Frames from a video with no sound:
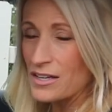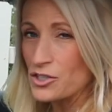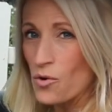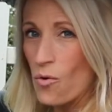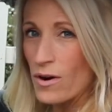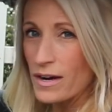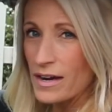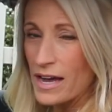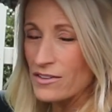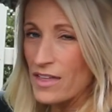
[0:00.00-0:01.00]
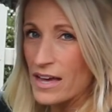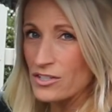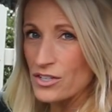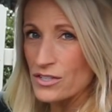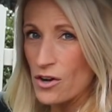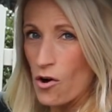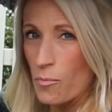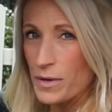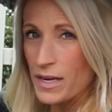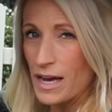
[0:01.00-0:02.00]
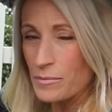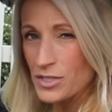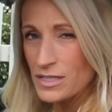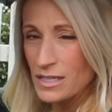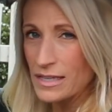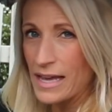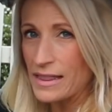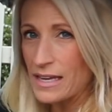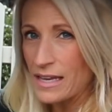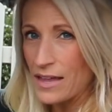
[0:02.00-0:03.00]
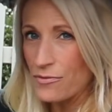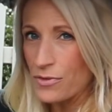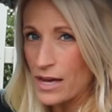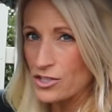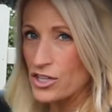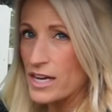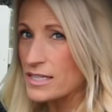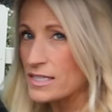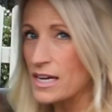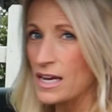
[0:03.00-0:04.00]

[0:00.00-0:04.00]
door and then just opening up just to lengthen again through that chest.